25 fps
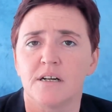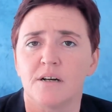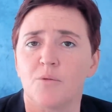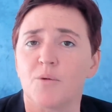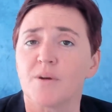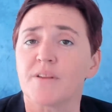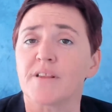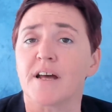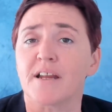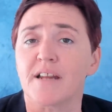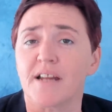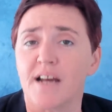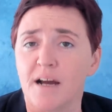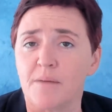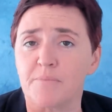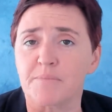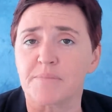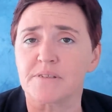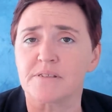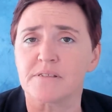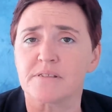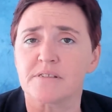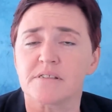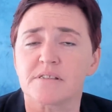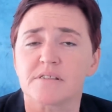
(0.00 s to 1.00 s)
When that
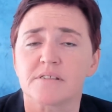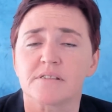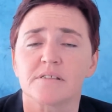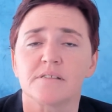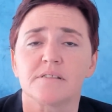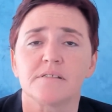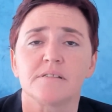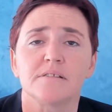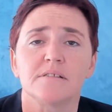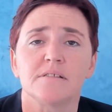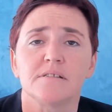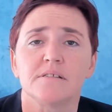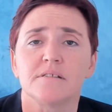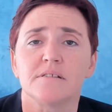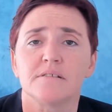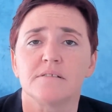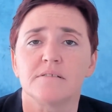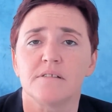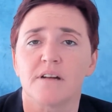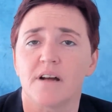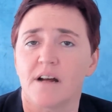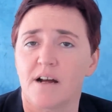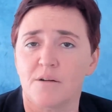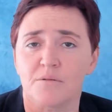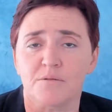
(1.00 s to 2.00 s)
happens,
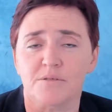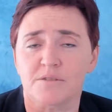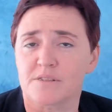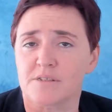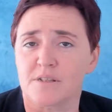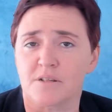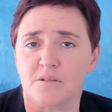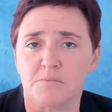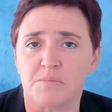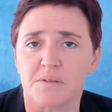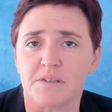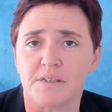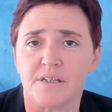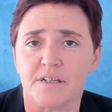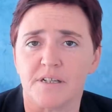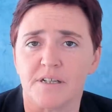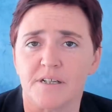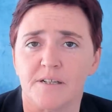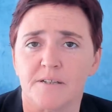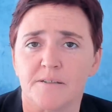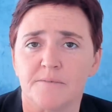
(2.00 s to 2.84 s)
I will still be here.